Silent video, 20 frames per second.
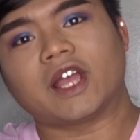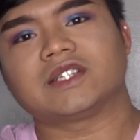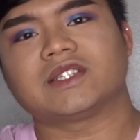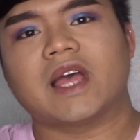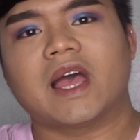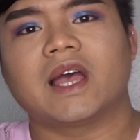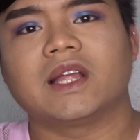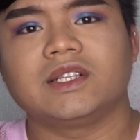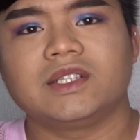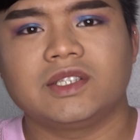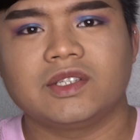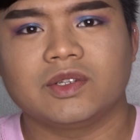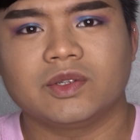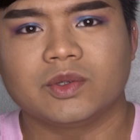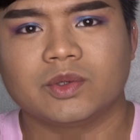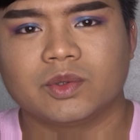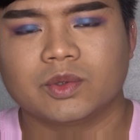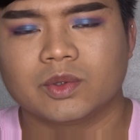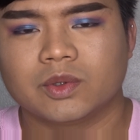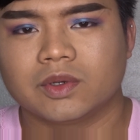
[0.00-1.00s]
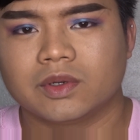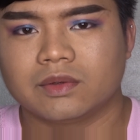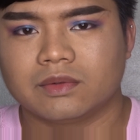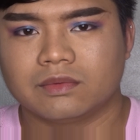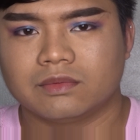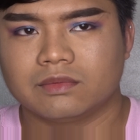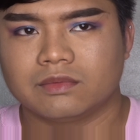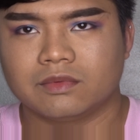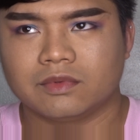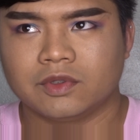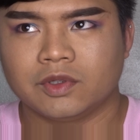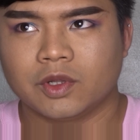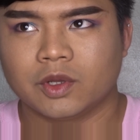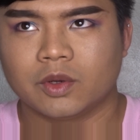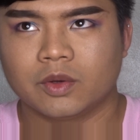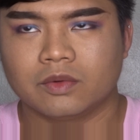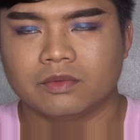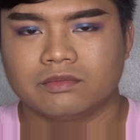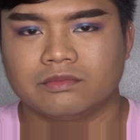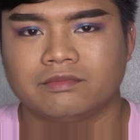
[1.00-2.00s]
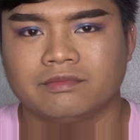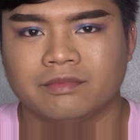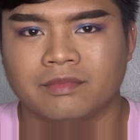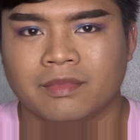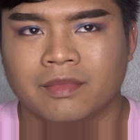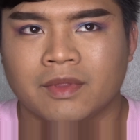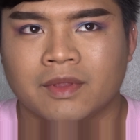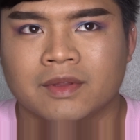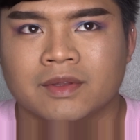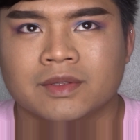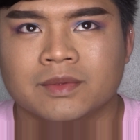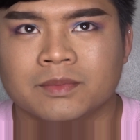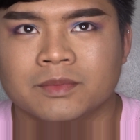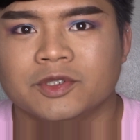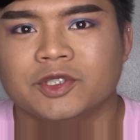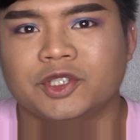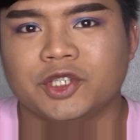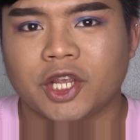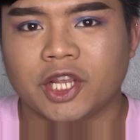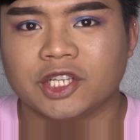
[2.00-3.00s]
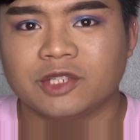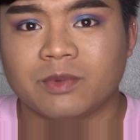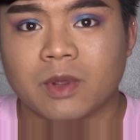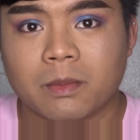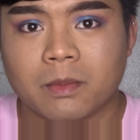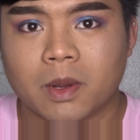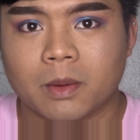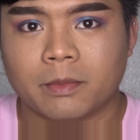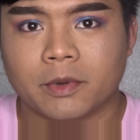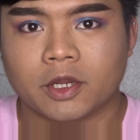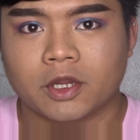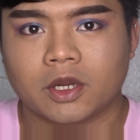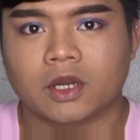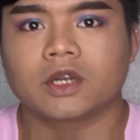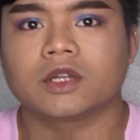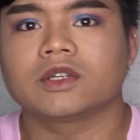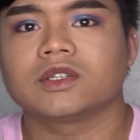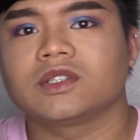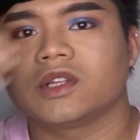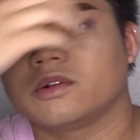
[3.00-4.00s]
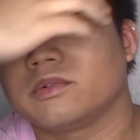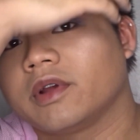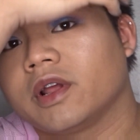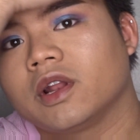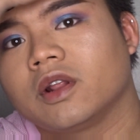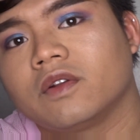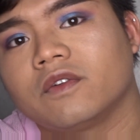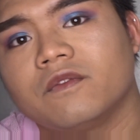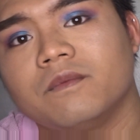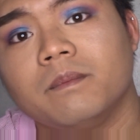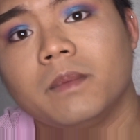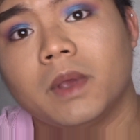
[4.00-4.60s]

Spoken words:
guys, I had to, you know, change my memory card because I ran out of